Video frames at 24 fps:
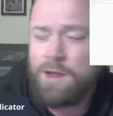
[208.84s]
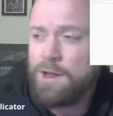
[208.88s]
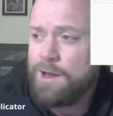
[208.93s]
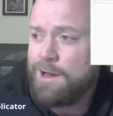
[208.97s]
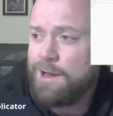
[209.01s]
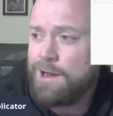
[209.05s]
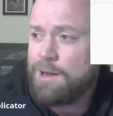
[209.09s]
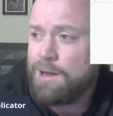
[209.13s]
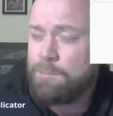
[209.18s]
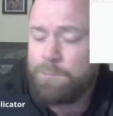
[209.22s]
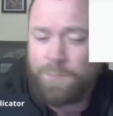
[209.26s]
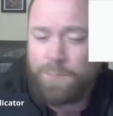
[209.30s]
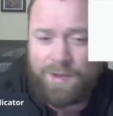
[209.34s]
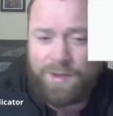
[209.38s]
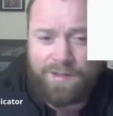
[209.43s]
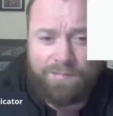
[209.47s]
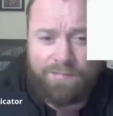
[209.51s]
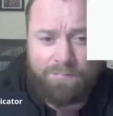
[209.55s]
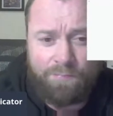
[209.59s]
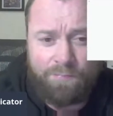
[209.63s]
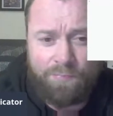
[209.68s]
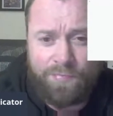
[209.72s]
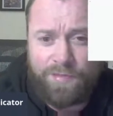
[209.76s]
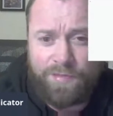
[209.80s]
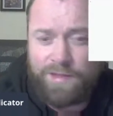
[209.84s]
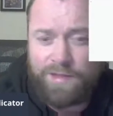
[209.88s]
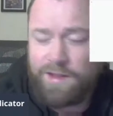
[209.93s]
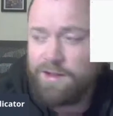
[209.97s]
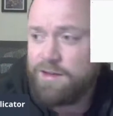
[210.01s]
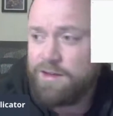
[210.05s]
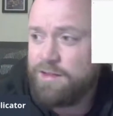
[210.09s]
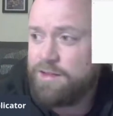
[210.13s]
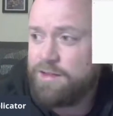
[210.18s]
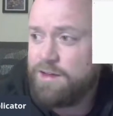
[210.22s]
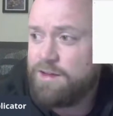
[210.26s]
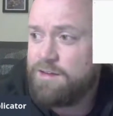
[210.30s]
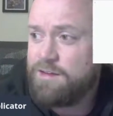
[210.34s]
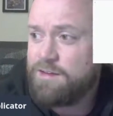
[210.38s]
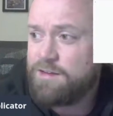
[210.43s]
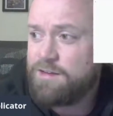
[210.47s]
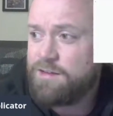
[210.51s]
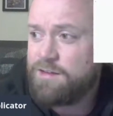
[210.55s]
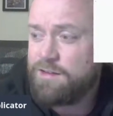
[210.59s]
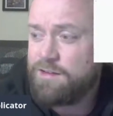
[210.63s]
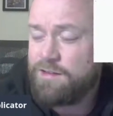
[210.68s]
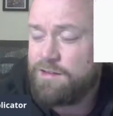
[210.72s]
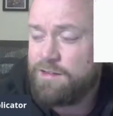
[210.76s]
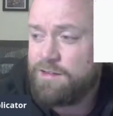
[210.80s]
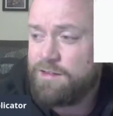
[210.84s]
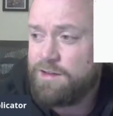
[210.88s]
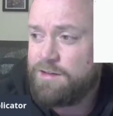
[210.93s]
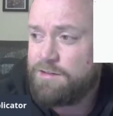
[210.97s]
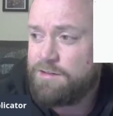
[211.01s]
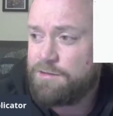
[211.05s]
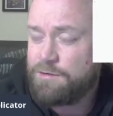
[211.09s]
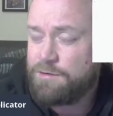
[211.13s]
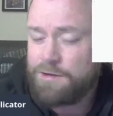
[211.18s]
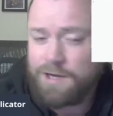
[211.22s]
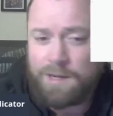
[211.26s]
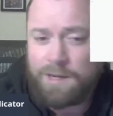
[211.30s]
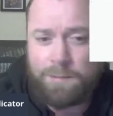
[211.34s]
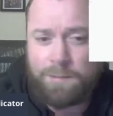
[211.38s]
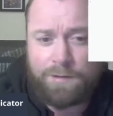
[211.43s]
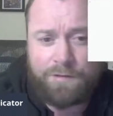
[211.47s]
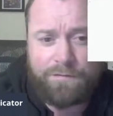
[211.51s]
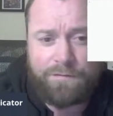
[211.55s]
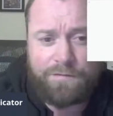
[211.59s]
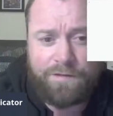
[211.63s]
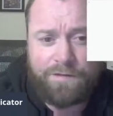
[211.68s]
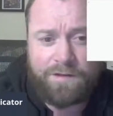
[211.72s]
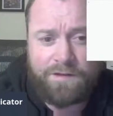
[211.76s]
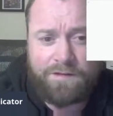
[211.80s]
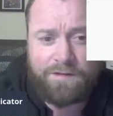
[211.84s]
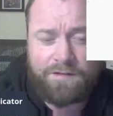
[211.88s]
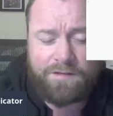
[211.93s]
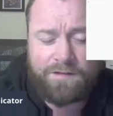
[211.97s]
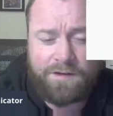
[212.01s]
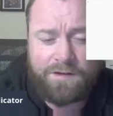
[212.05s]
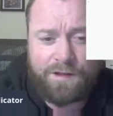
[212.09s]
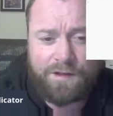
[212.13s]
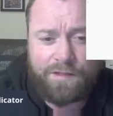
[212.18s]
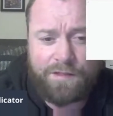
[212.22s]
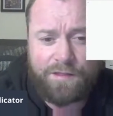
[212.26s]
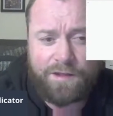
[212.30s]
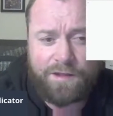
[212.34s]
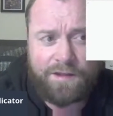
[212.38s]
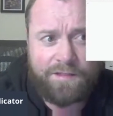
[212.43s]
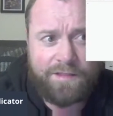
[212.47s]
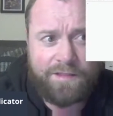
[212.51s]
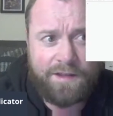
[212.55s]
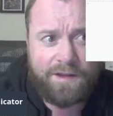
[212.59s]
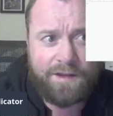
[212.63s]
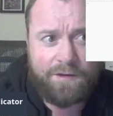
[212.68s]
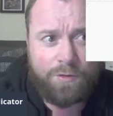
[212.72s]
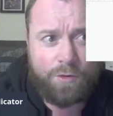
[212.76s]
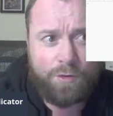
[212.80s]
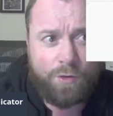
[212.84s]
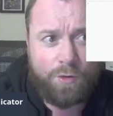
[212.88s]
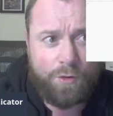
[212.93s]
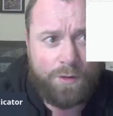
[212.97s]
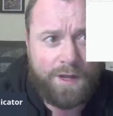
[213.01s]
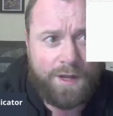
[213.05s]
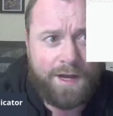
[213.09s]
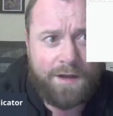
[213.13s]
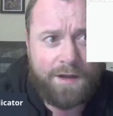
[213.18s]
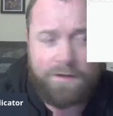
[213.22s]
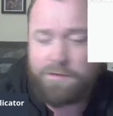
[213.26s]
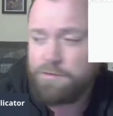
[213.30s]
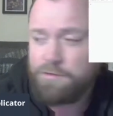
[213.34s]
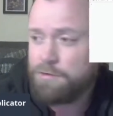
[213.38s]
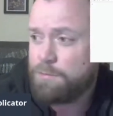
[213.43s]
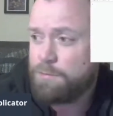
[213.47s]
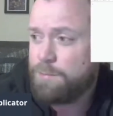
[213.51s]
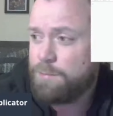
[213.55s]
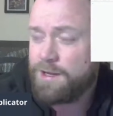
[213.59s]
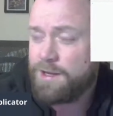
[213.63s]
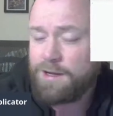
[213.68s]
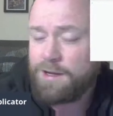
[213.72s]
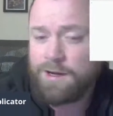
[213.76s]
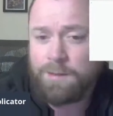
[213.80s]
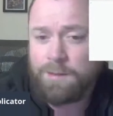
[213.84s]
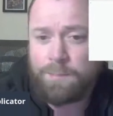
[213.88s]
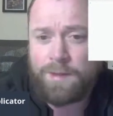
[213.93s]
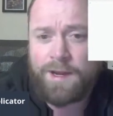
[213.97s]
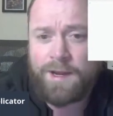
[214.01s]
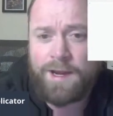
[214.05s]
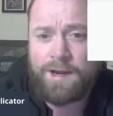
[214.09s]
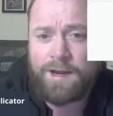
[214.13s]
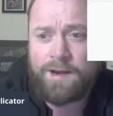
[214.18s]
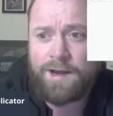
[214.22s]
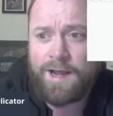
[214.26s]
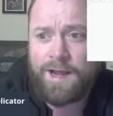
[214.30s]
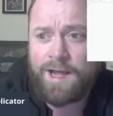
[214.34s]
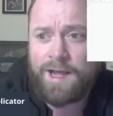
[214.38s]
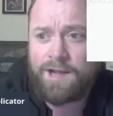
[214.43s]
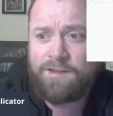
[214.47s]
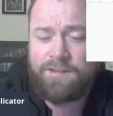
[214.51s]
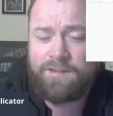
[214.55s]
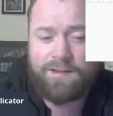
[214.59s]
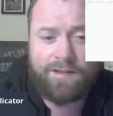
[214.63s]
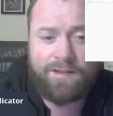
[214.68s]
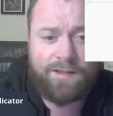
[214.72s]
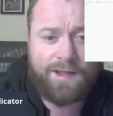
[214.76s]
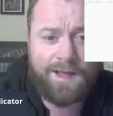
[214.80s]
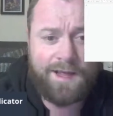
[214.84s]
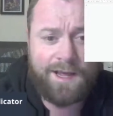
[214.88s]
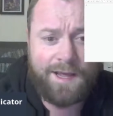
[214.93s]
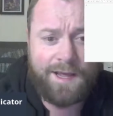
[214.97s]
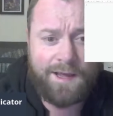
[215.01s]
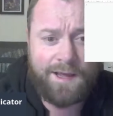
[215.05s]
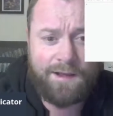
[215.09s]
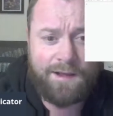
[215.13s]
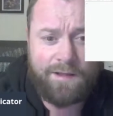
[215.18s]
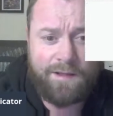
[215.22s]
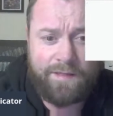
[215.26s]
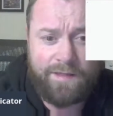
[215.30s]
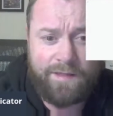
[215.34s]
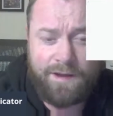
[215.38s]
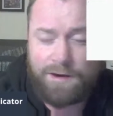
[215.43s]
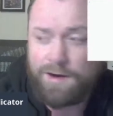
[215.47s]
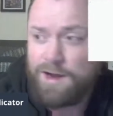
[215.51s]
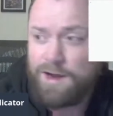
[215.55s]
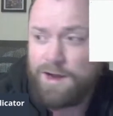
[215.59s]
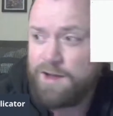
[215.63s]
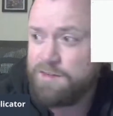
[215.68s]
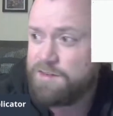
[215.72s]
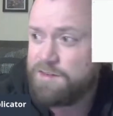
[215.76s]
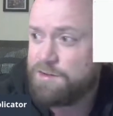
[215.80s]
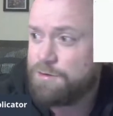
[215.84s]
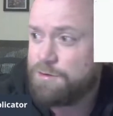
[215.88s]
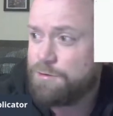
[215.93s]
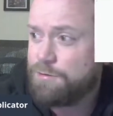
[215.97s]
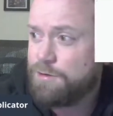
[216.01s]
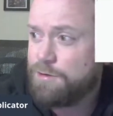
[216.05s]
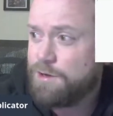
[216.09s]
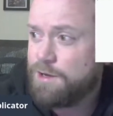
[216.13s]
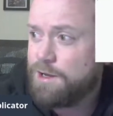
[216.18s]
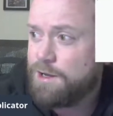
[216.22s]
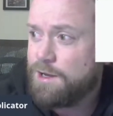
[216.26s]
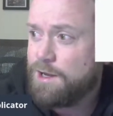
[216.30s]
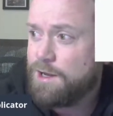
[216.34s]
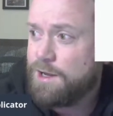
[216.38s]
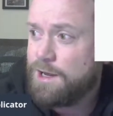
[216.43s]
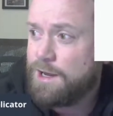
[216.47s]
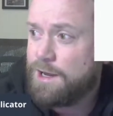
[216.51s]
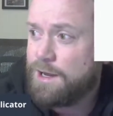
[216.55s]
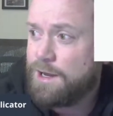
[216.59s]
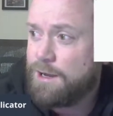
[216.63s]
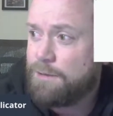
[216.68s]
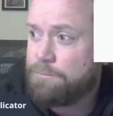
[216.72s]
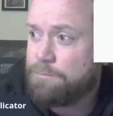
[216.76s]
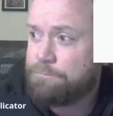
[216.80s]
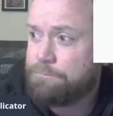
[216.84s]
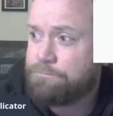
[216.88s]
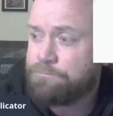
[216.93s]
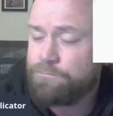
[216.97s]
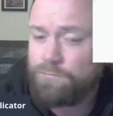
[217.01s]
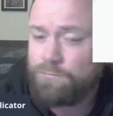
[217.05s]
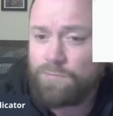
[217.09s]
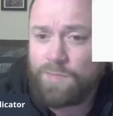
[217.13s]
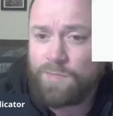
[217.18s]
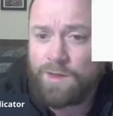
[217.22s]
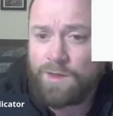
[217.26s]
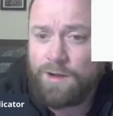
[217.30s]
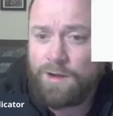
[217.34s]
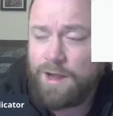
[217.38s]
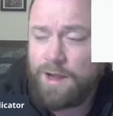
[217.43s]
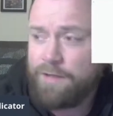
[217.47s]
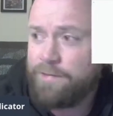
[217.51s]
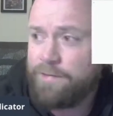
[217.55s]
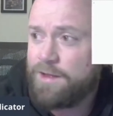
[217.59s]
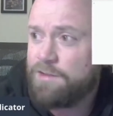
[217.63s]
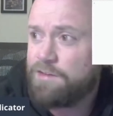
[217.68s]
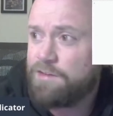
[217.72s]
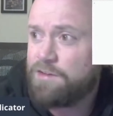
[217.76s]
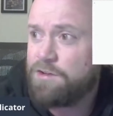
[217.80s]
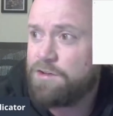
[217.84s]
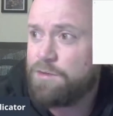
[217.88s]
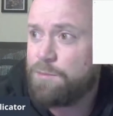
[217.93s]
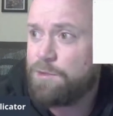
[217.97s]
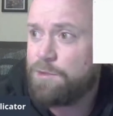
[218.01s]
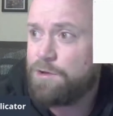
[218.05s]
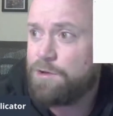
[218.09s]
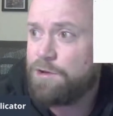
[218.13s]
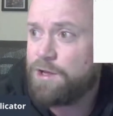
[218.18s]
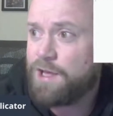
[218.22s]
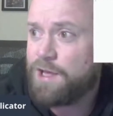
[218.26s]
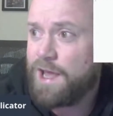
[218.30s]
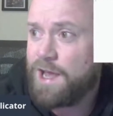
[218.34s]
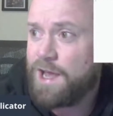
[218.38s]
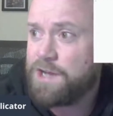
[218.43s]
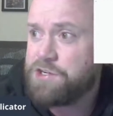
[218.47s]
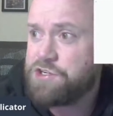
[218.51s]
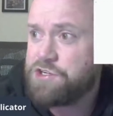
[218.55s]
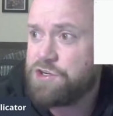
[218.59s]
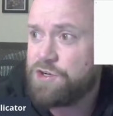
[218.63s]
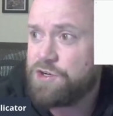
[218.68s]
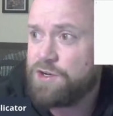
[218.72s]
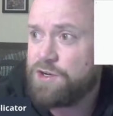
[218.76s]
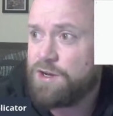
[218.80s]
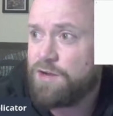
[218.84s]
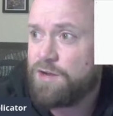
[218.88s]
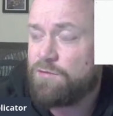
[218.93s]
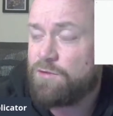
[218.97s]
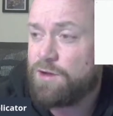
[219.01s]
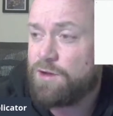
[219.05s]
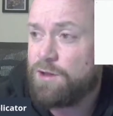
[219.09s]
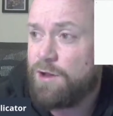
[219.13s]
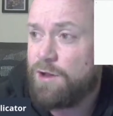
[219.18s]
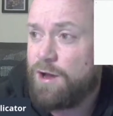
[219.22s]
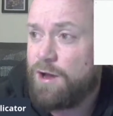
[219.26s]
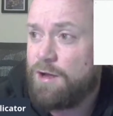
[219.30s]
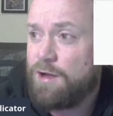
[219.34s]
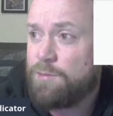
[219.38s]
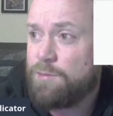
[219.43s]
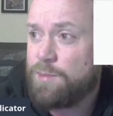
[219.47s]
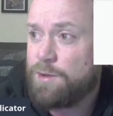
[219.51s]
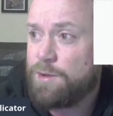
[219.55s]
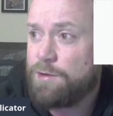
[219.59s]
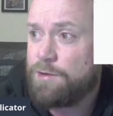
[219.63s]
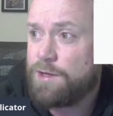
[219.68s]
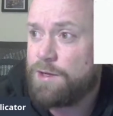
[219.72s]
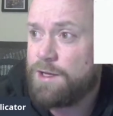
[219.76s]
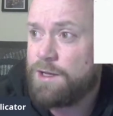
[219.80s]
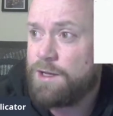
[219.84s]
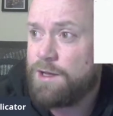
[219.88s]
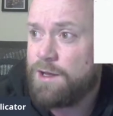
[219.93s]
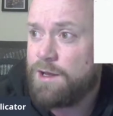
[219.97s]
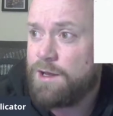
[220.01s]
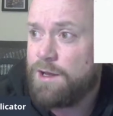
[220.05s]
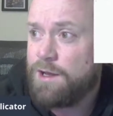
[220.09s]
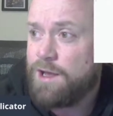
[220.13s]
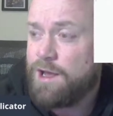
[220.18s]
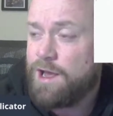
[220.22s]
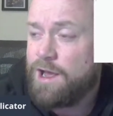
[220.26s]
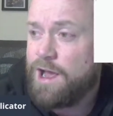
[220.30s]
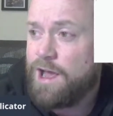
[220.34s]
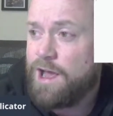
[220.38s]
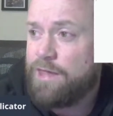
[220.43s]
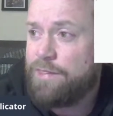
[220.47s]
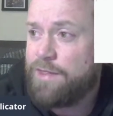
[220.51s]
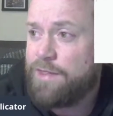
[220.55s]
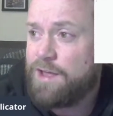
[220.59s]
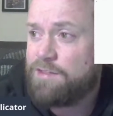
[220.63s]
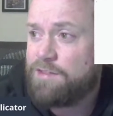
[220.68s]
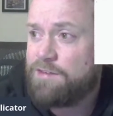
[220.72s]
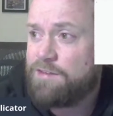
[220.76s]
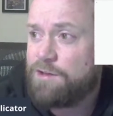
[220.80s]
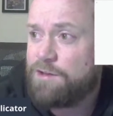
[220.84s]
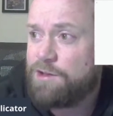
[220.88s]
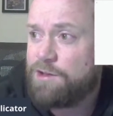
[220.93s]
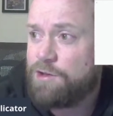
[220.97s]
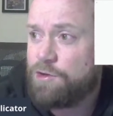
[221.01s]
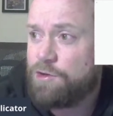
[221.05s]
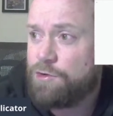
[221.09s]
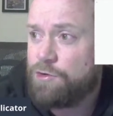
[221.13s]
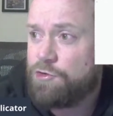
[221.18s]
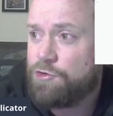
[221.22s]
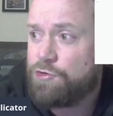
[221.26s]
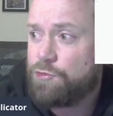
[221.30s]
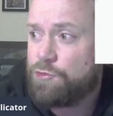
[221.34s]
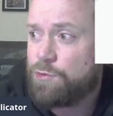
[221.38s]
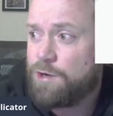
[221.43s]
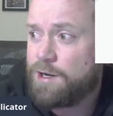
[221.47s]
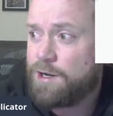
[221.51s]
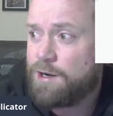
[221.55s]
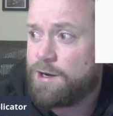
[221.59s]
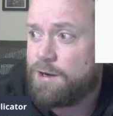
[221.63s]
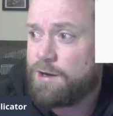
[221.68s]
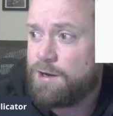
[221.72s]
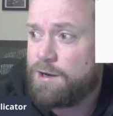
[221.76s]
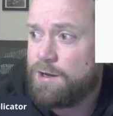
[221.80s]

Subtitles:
But these are a couple of things that I think that all artists could pick up and add to their arsenal, and that's communication and reliability, and that's a huge one.